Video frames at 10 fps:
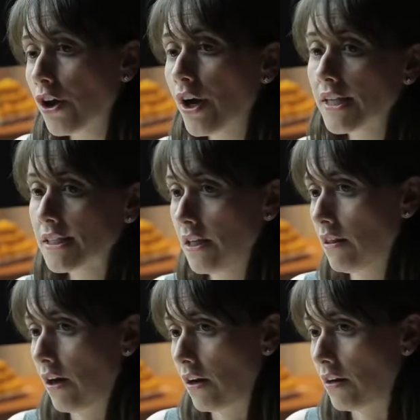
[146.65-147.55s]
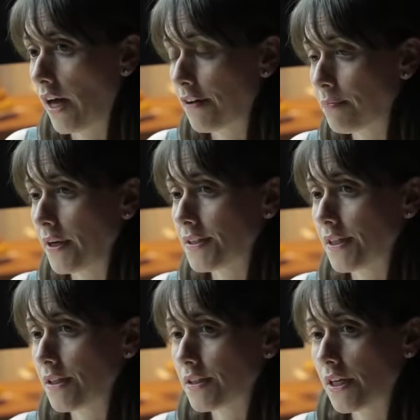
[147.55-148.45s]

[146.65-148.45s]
You're not seeing that in a lot of places,